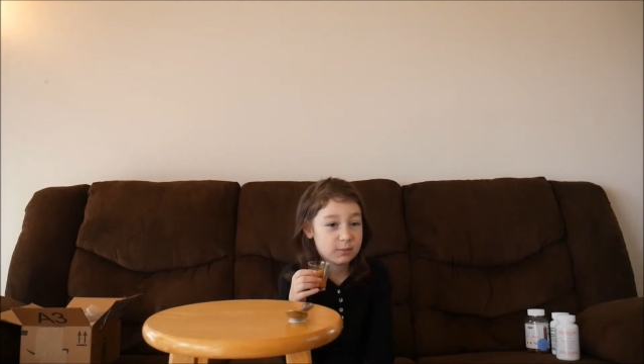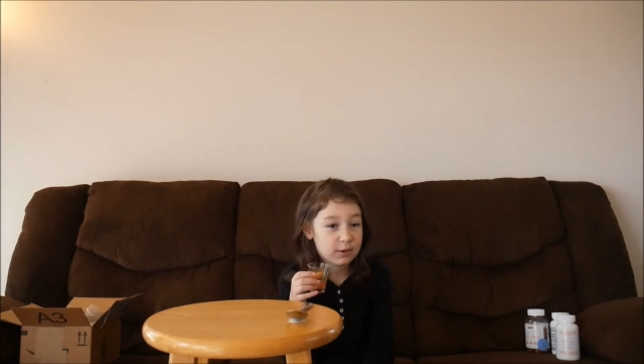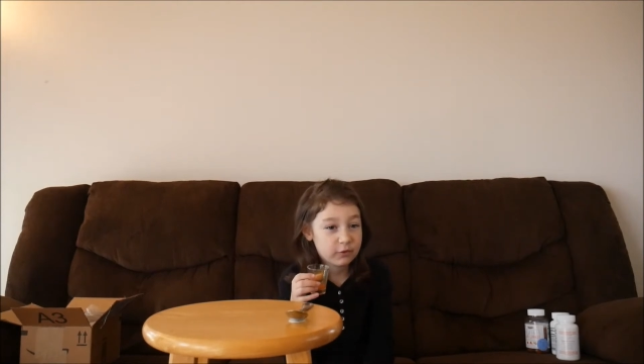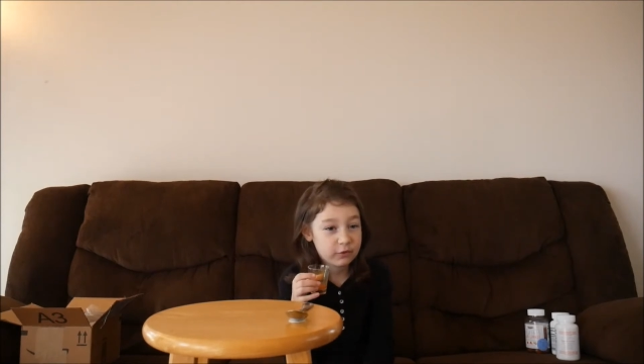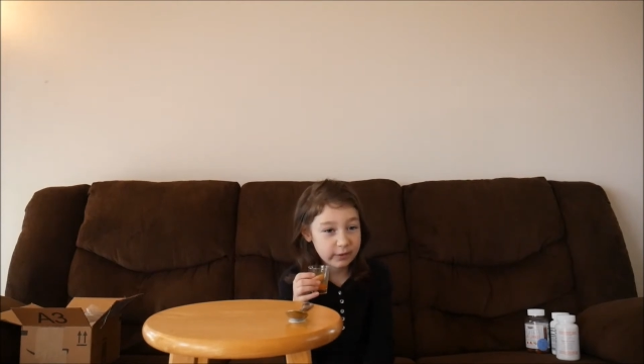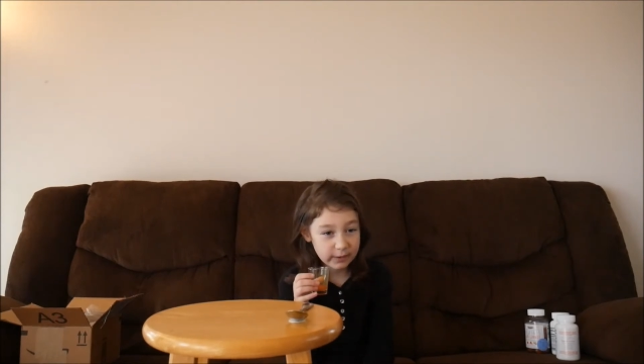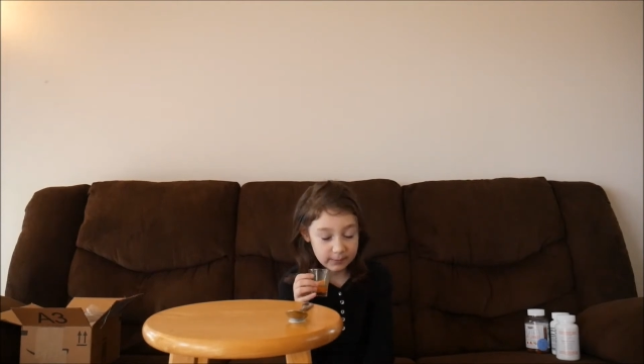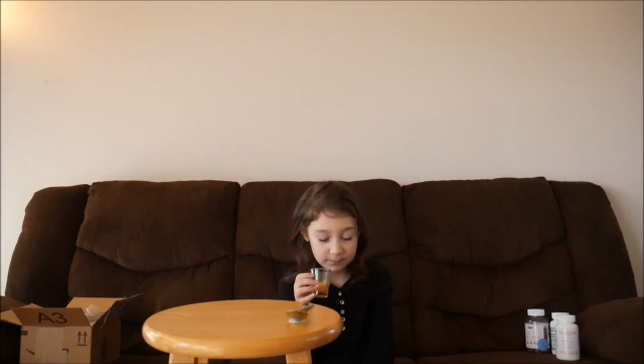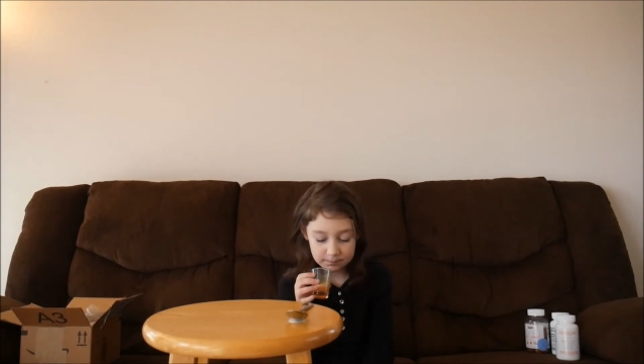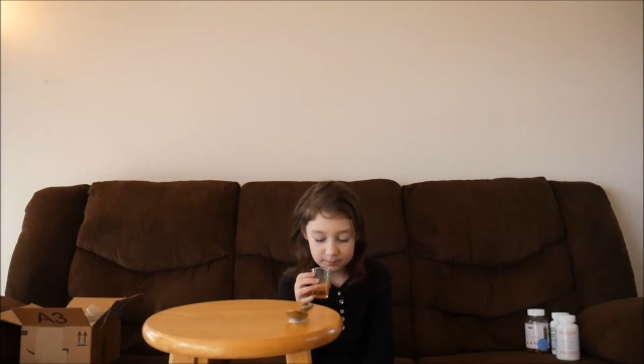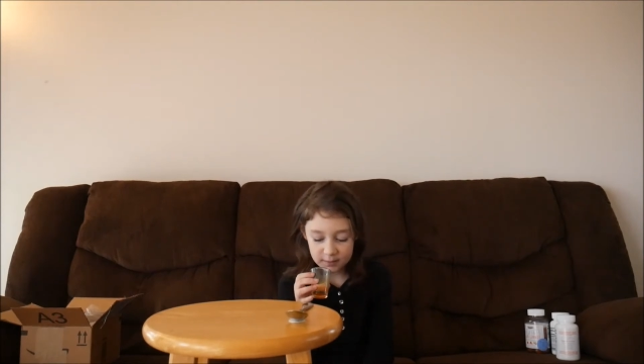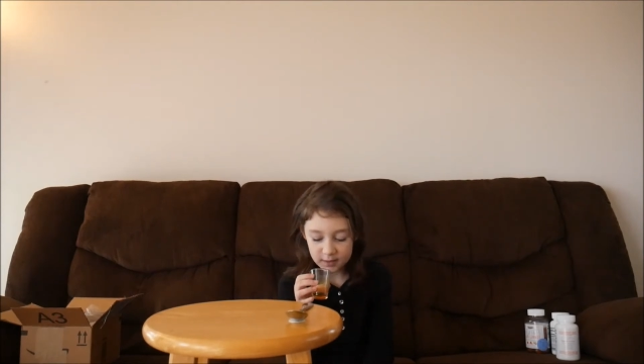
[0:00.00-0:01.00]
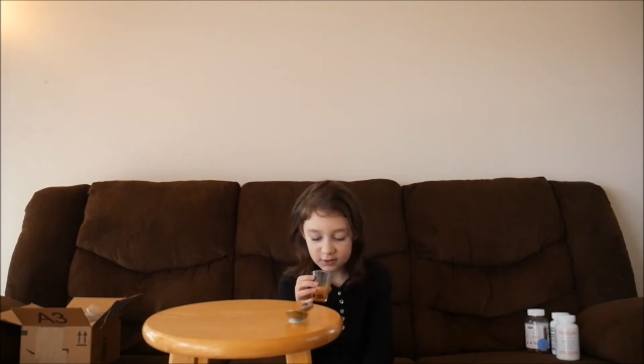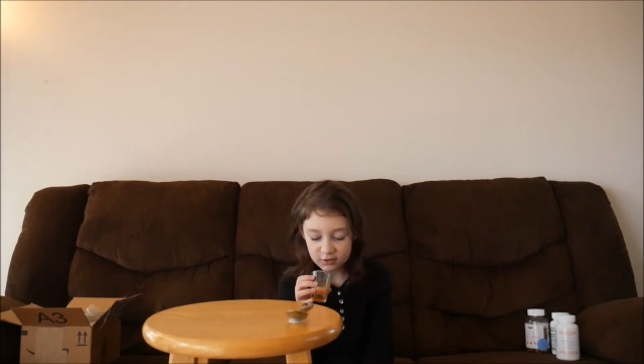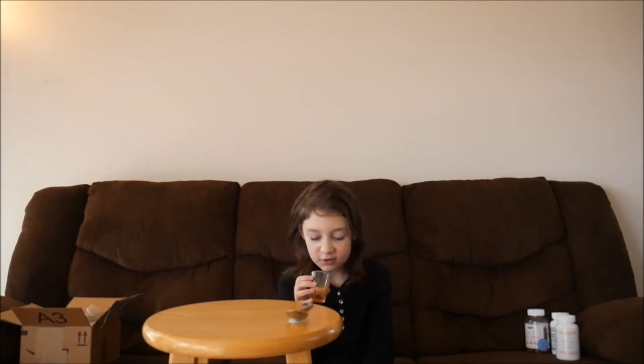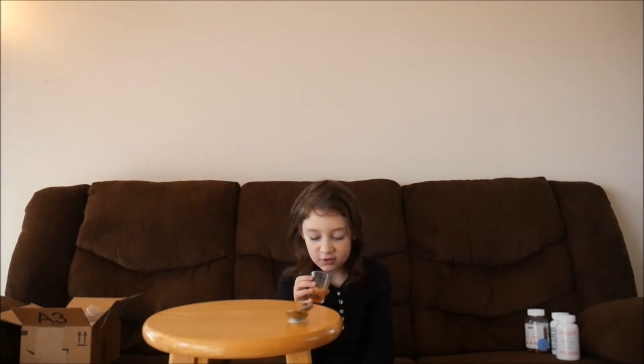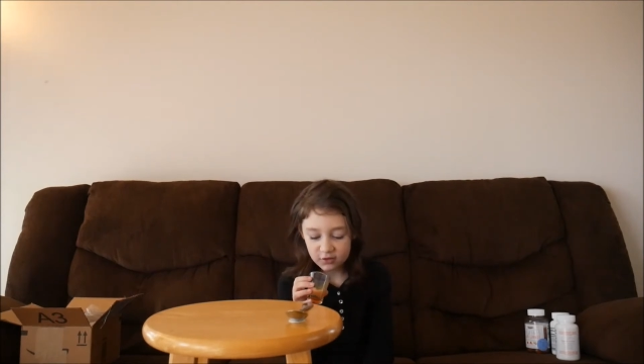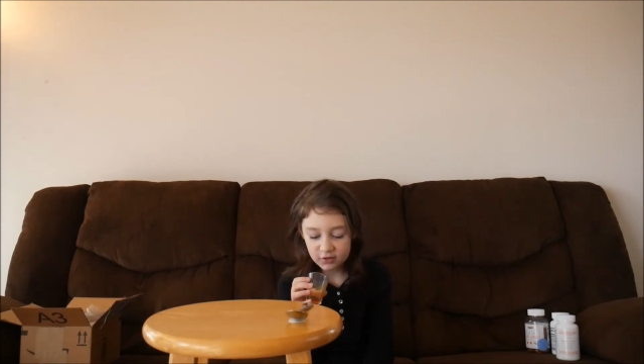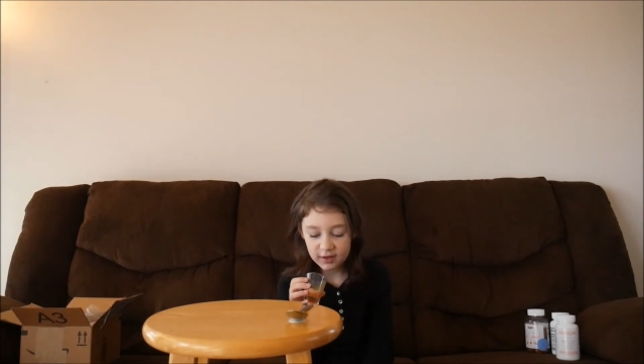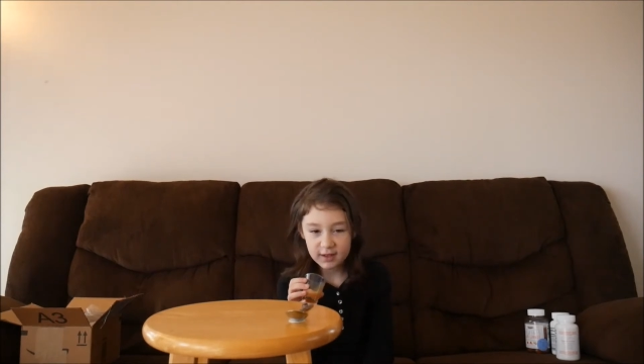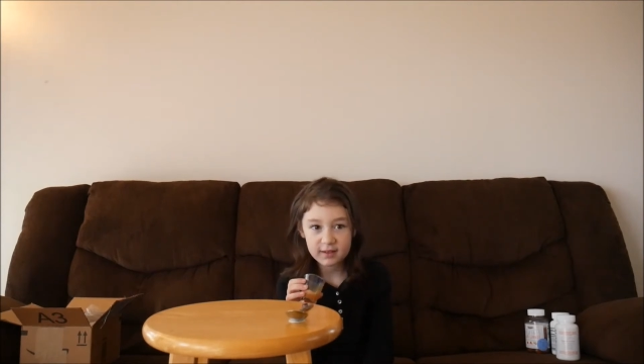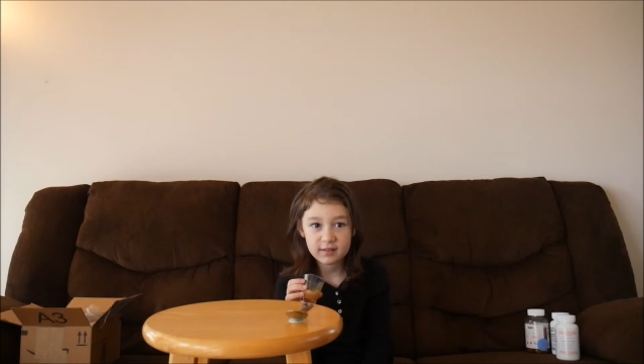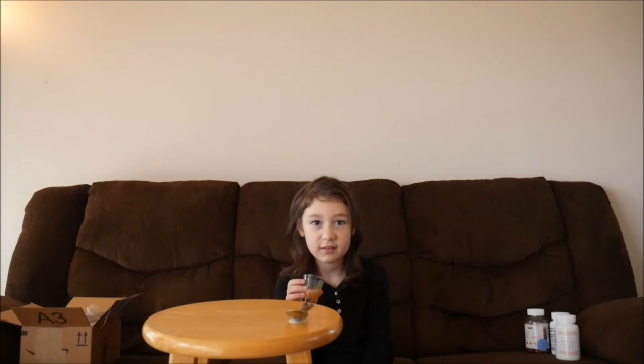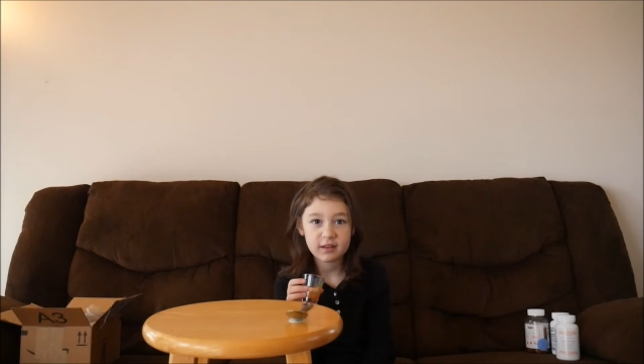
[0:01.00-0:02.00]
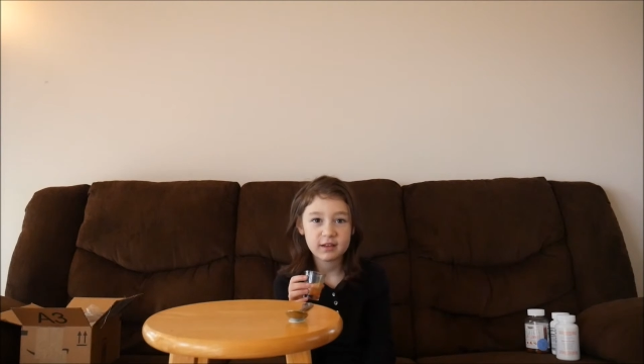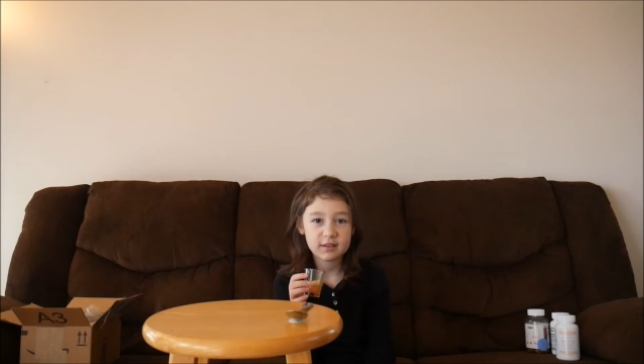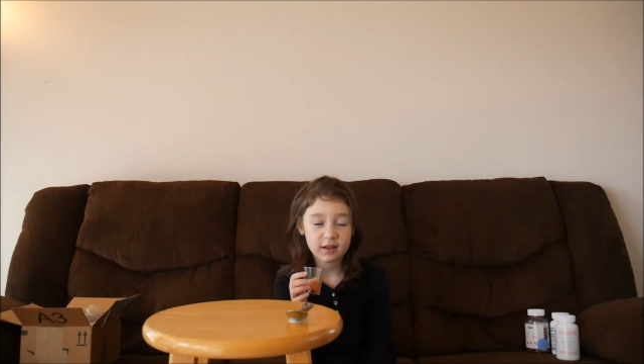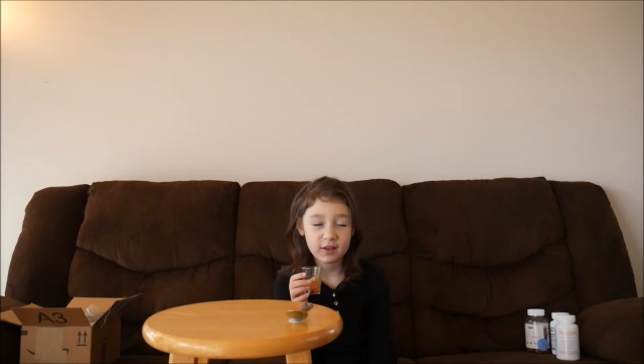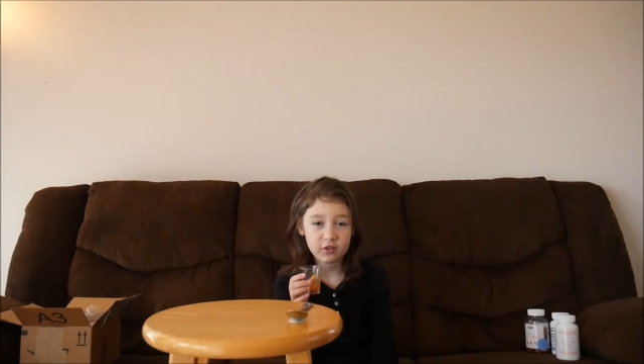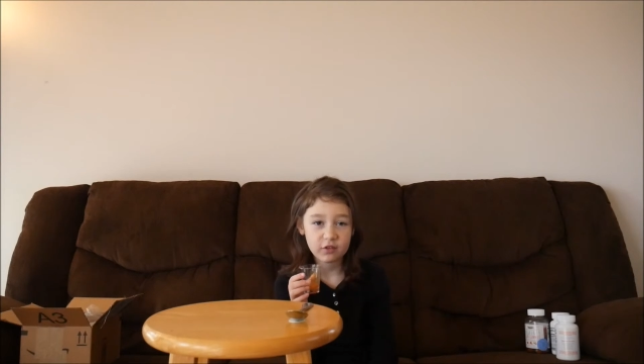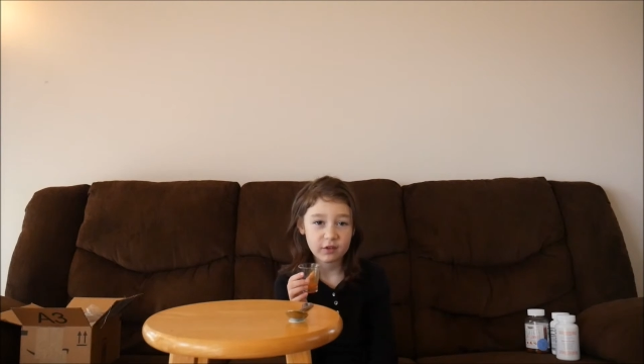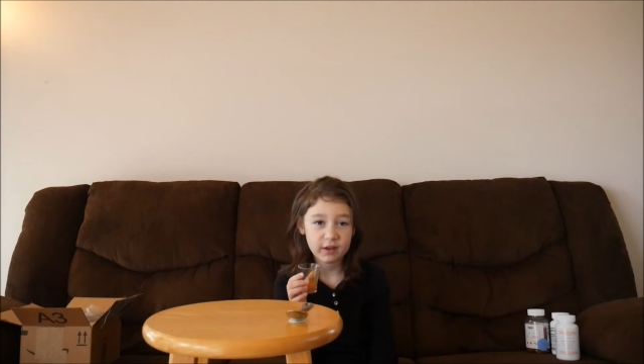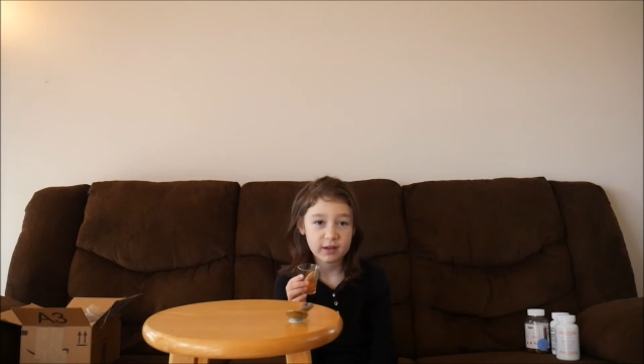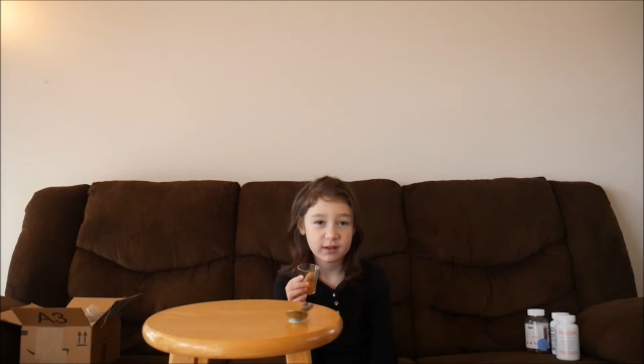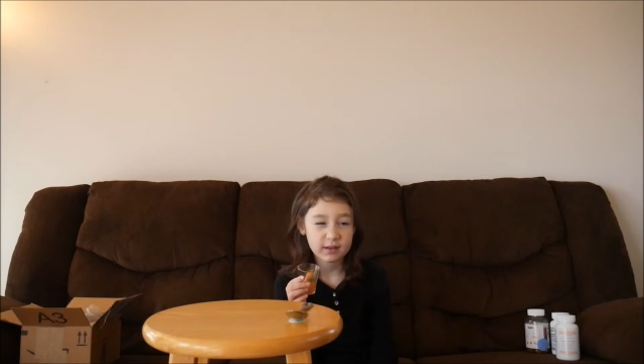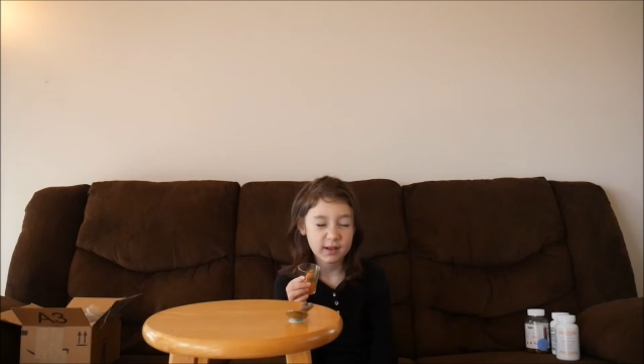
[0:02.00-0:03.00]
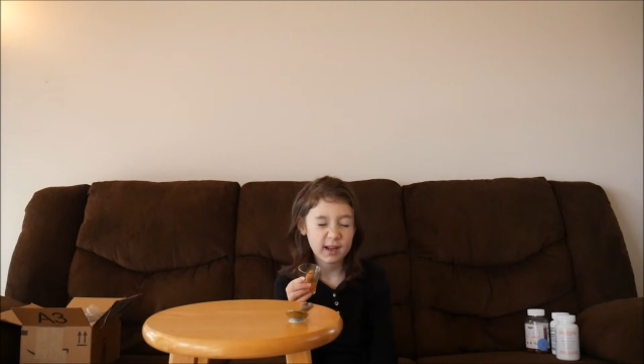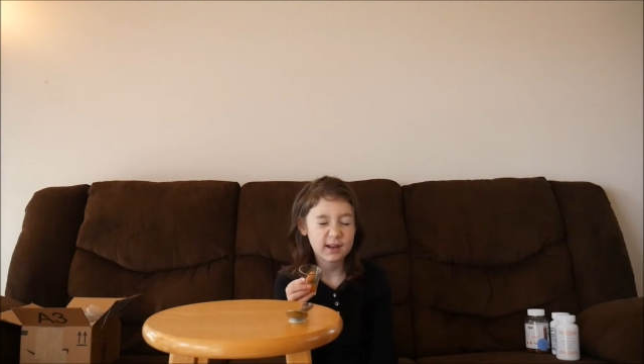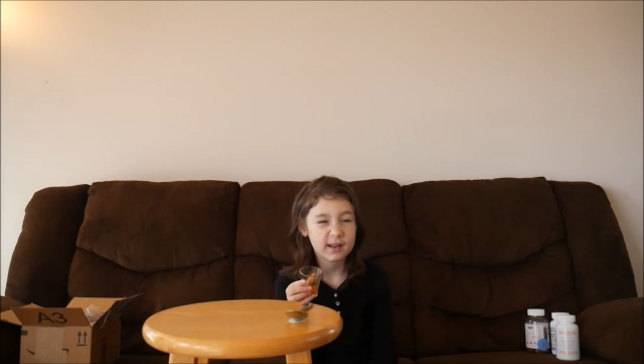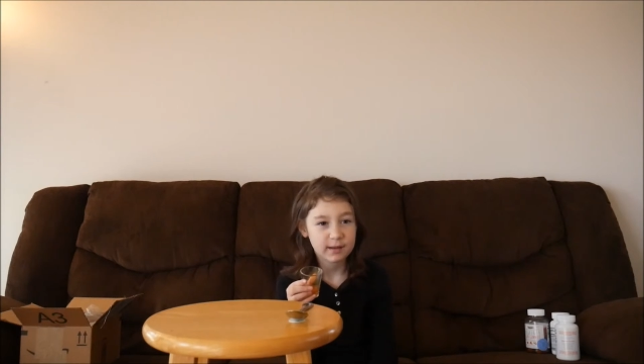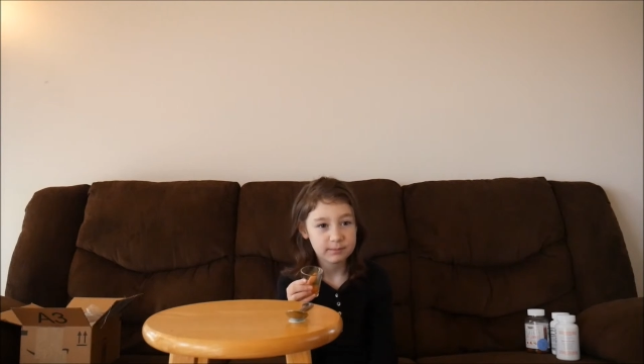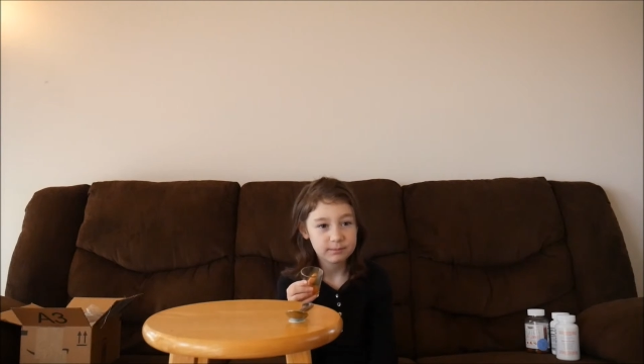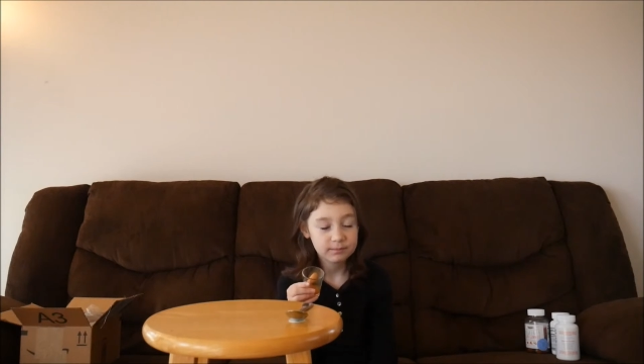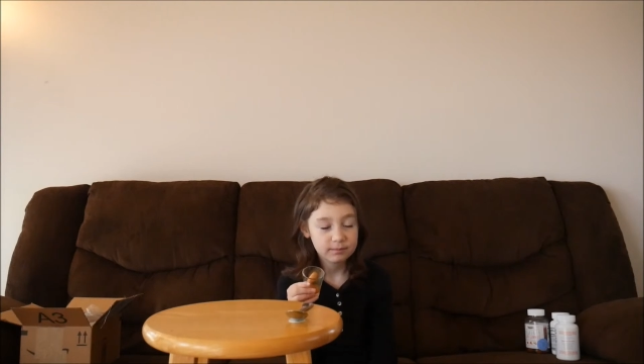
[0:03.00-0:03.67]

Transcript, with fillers: smells like peaches and it tastes like candy.